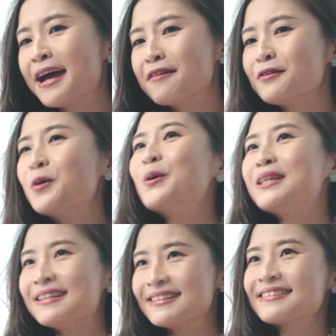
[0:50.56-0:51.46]
have all
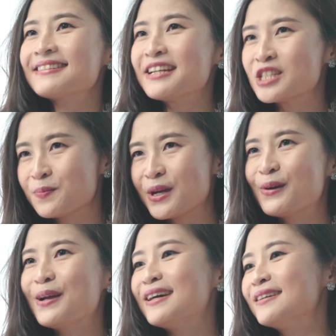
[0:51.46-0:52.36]
these
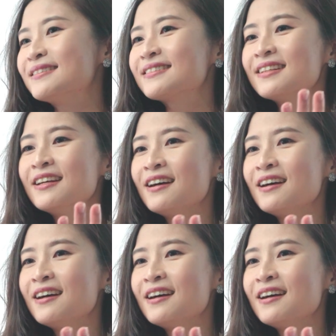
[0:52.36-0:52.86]
experience,